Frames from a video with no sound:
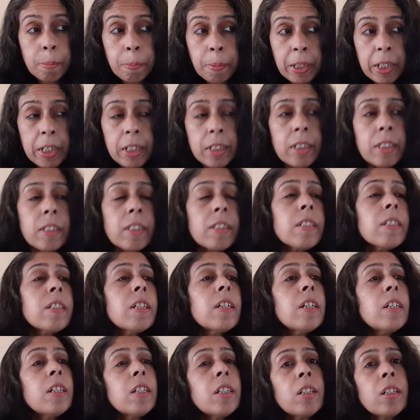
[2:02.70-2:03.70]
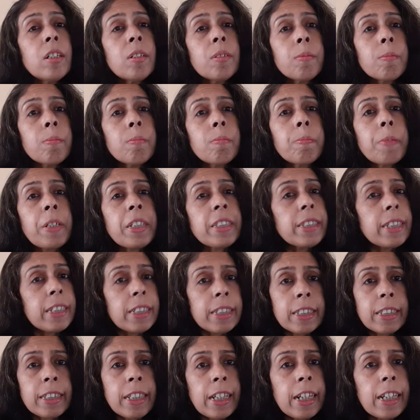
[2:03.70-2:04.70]
place,
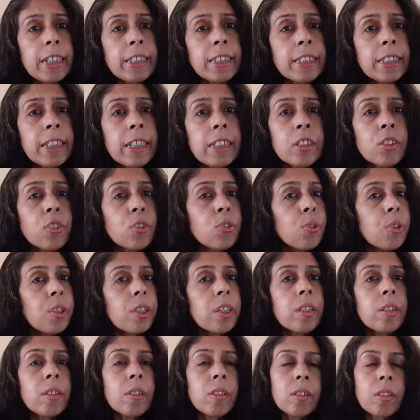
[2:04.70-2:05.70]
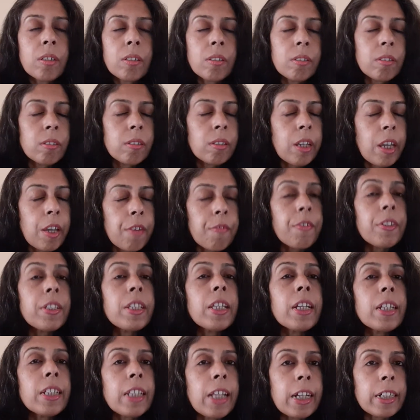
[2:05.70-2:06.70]
President Zelensky is doing
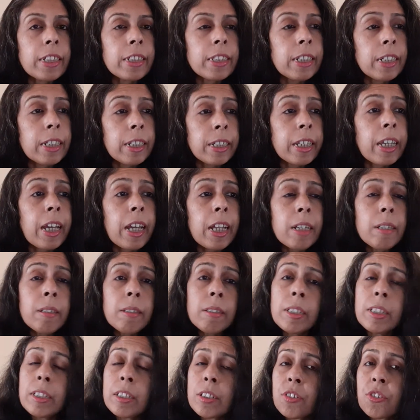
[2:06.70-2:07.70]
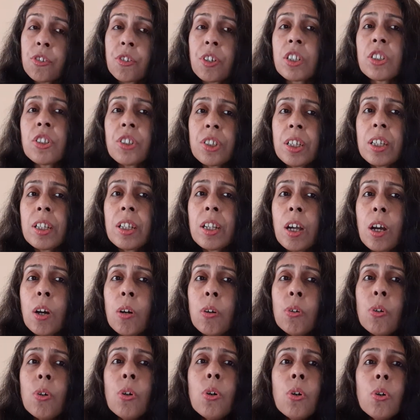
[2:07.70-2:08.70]
everything that he can. It is Russia
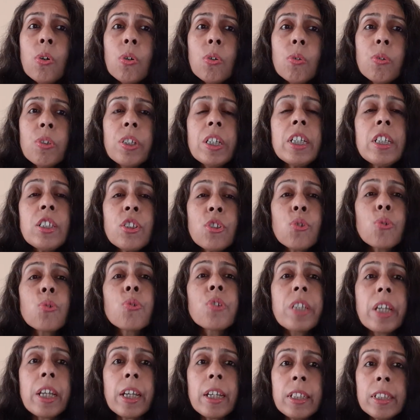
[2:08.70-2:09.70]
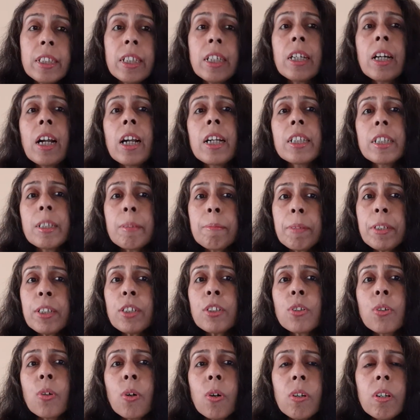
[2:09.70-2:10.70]
now who needs to take the
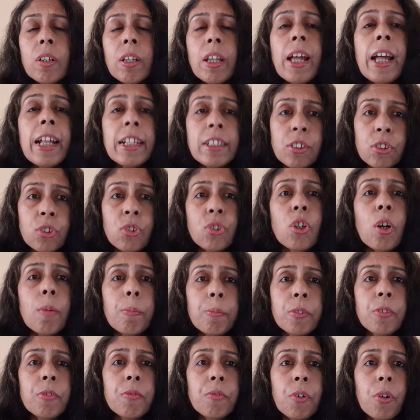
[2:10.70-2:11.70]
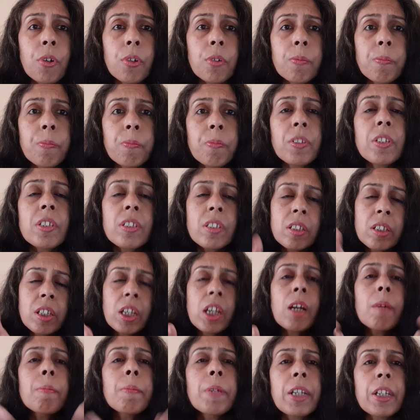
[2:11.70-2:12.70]
ultimate call and stop the war. Stay
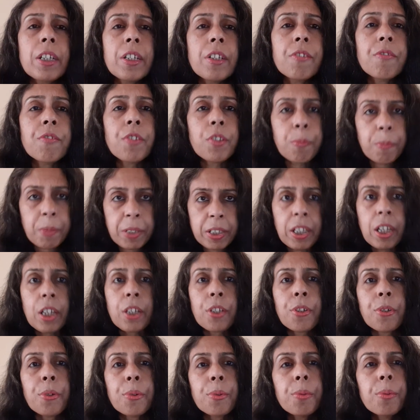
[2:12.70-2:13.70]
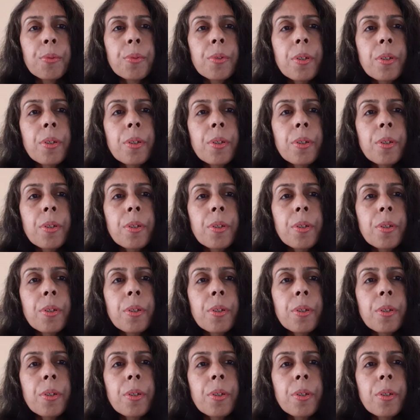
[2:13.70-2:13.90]
updated with me. Thank you.